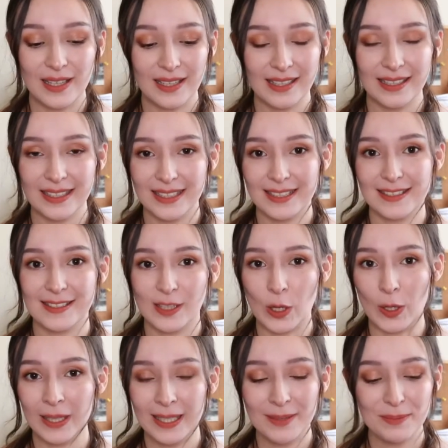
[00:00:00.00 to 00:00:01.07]
like it's
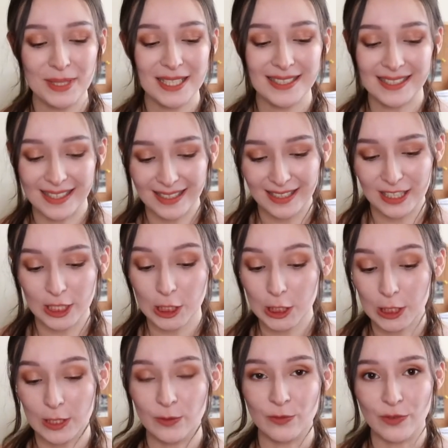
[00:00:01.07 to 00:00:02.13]
calling me it's like
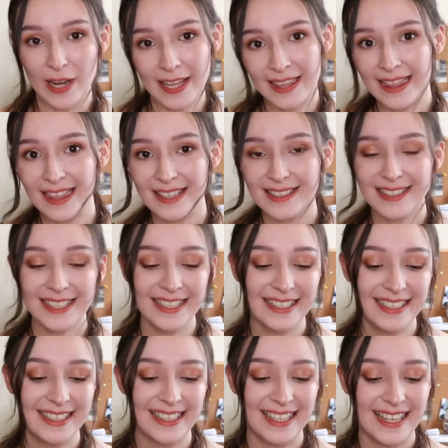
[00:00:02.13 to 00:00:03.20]
right there
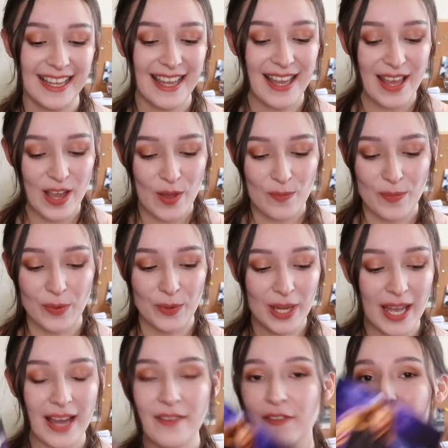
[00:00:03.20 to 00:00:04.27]
we
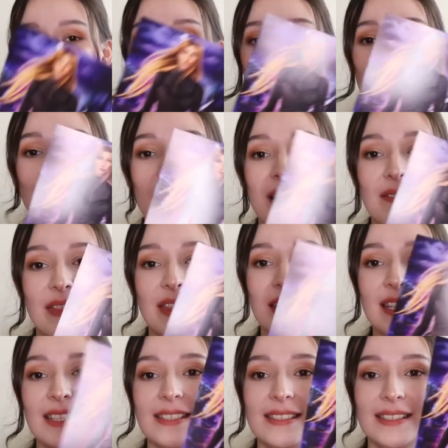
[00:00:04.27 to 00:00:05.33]
have first we have
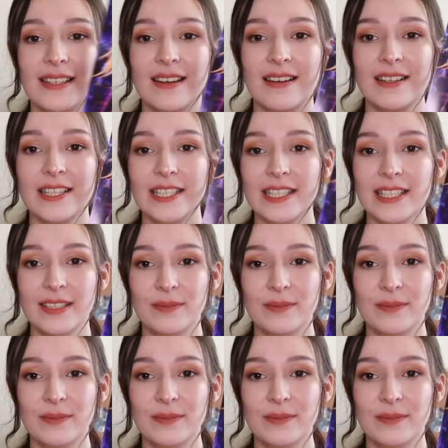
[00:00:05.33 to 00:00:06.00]
this card